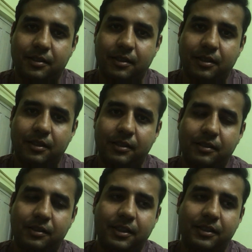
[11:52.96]

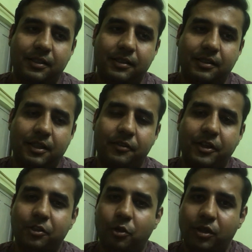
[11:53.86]
and then i
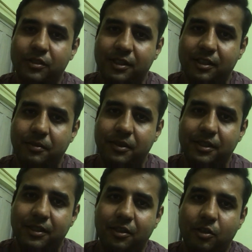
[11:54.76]
went through the syllabus
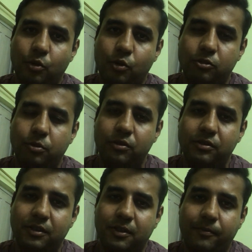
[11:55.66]
and the course
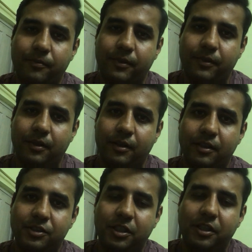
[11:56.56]
books uh,
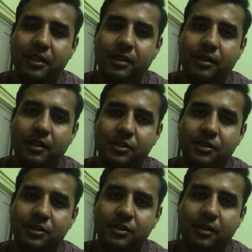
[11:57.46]
i studied i
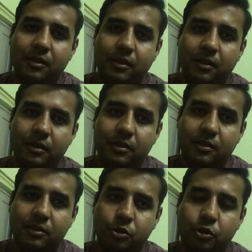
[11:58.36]
studied
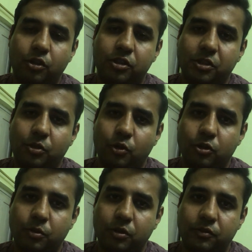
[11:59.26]
uh, sociology
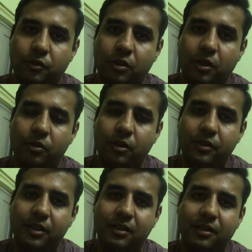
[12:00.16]
course books for around a
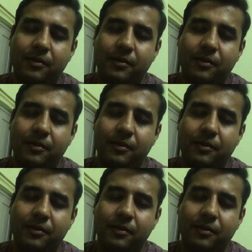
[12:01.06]
week